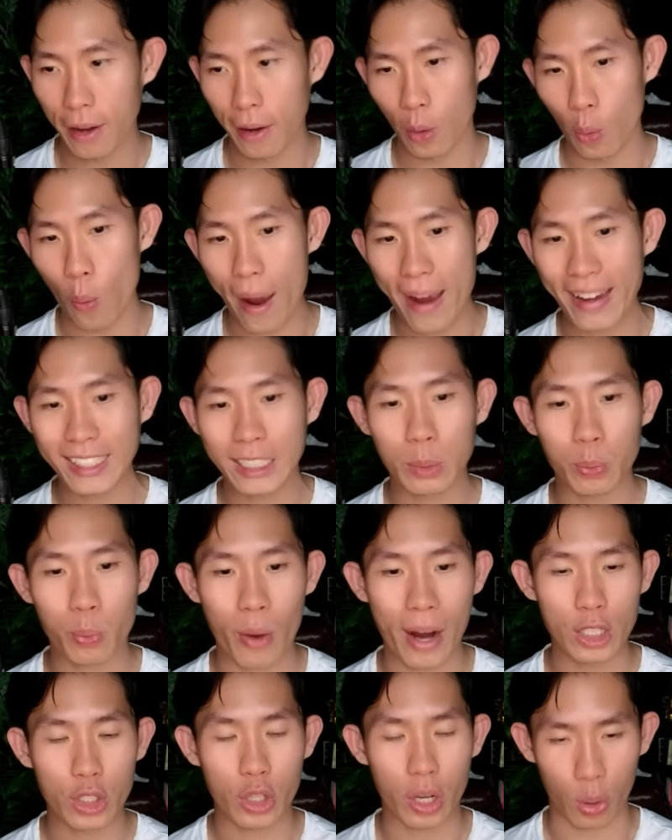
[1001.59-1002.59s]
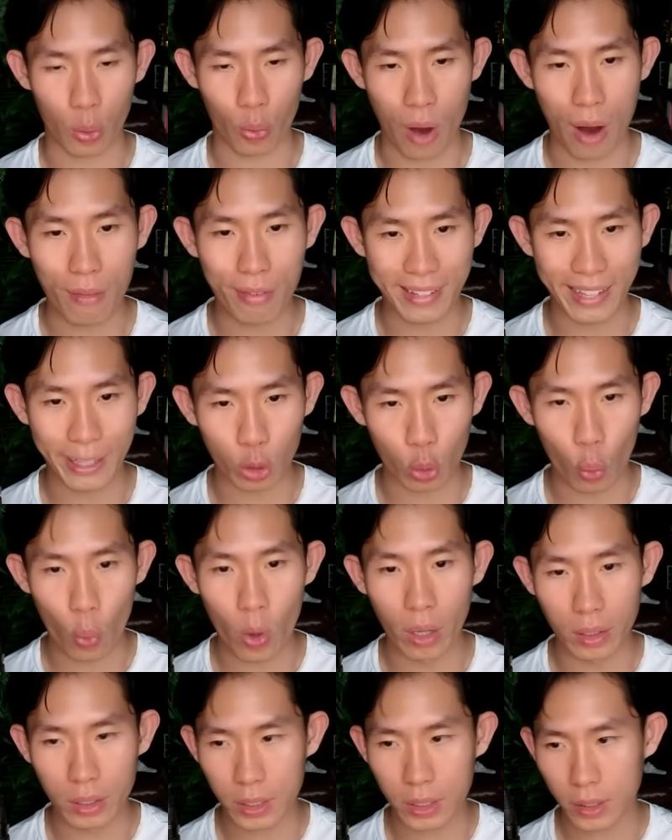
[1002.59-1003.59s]
where is price going to gravitate
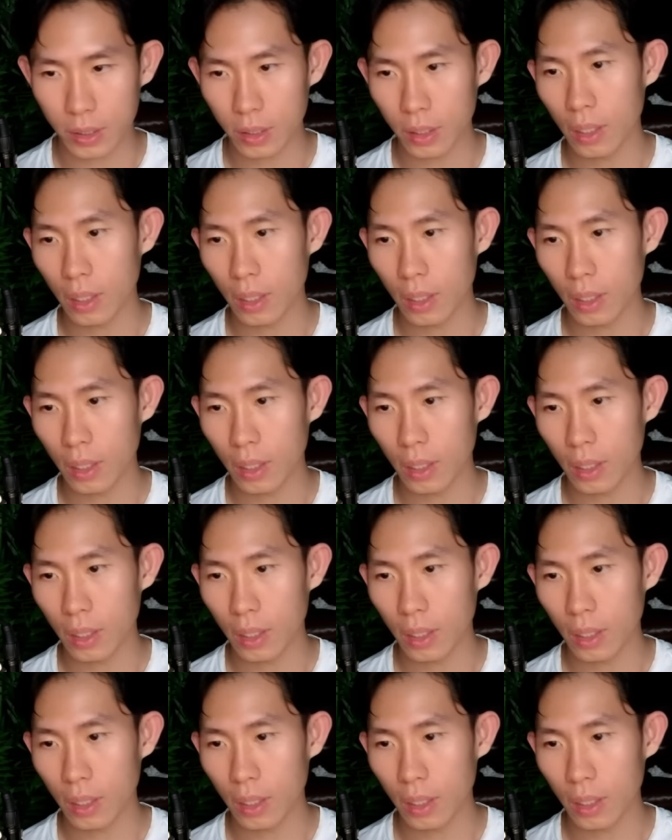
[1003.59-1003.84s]
towards?